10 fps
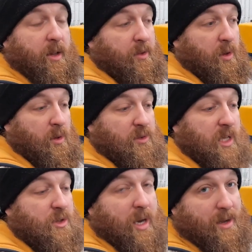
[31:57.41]
they'll
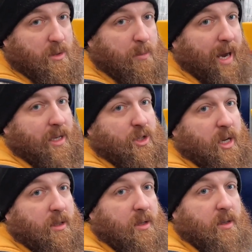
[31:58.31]
send you out some
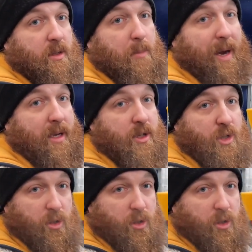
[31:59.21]
packaging, you package